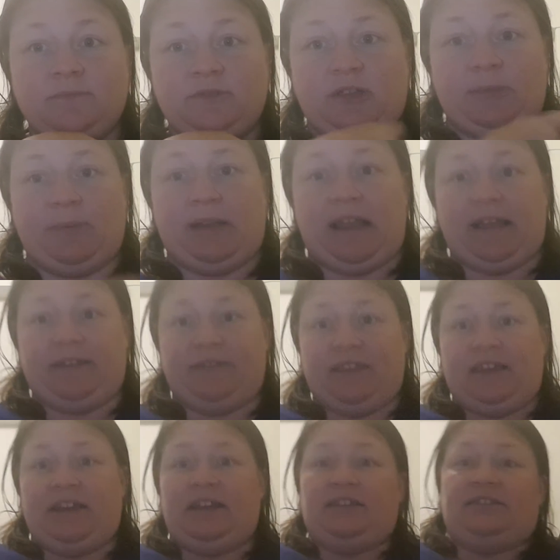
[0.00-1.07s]
it'd be like
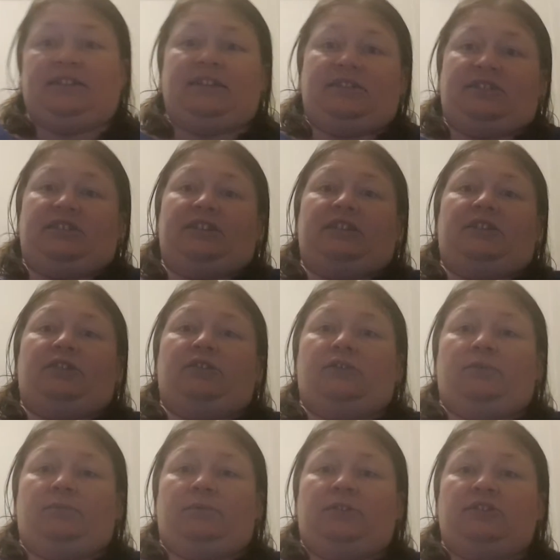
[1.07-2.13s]
there, down to
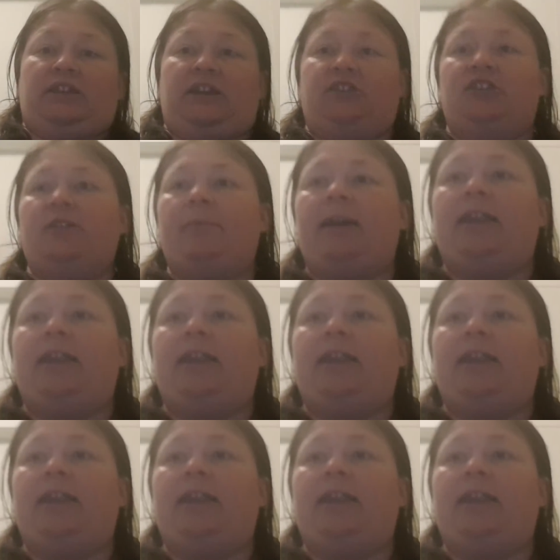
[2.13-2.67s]
your belly